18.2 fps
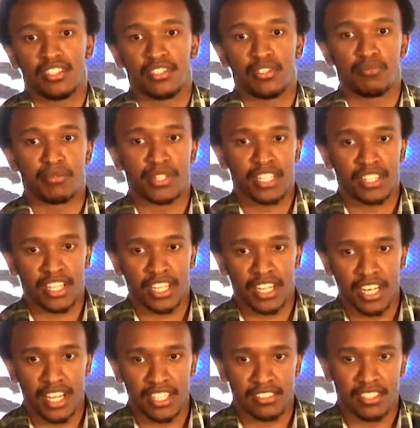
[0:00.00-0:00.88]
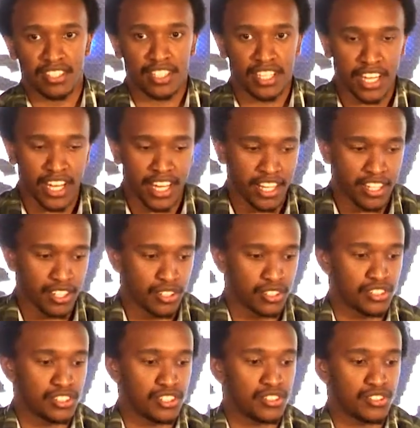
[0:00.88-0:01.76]
you break the glass, and the AI
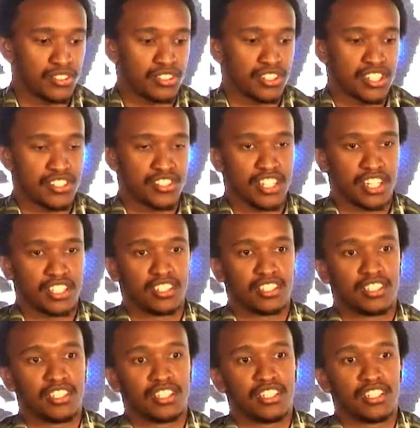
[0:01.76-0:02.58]
continues the journey.